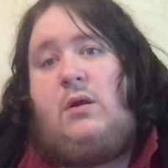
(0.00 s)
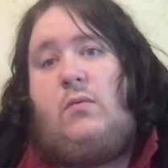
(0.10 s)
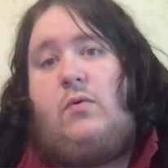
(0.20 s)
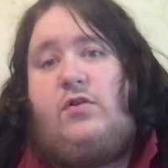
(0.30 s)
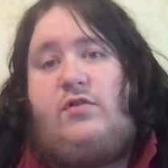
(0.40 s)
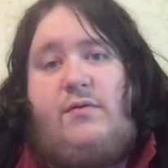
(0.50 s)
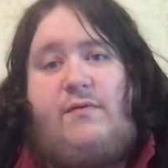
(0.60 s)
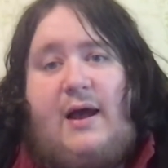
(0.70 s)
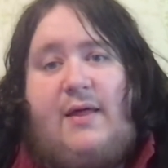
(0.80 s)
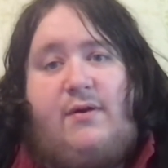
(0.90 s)
Would you
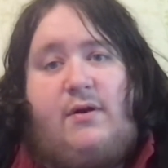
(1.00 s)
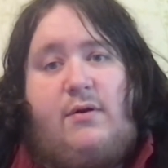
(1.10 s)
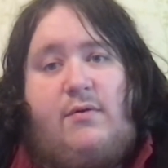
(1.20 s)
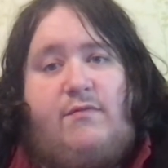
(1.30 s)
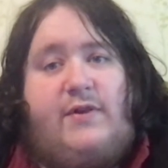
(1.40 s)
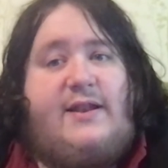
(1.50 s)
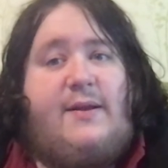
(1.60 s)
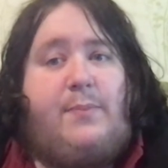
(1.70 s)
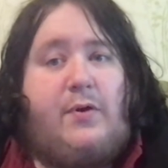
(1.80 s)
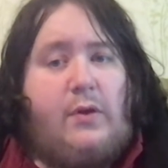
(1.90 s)
rather read a
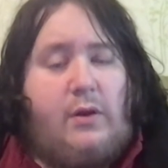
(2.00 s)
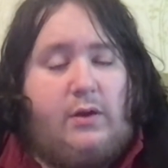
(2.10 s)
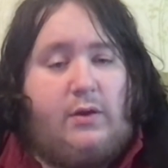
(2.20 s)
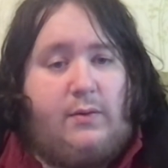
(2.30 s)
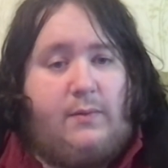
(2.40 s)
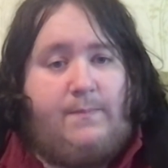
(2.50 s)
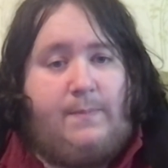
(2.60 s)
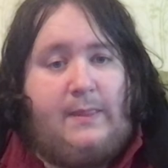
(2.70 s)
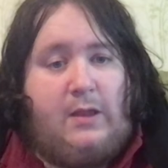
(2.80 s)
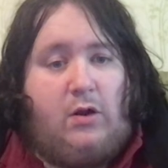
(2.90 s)
book
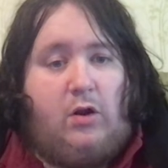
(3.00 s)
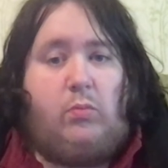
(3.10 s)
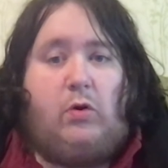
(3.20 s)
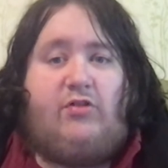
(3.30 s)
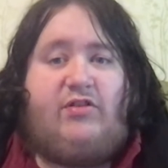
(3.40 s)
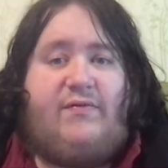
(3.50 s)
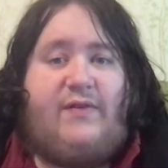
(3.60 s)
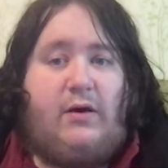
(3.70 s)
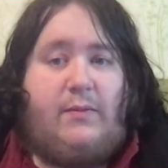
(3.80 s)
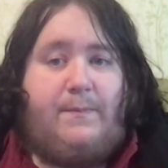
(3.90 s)
or watch a
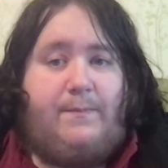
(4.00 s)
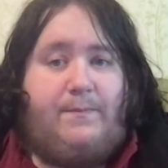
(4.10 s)
film?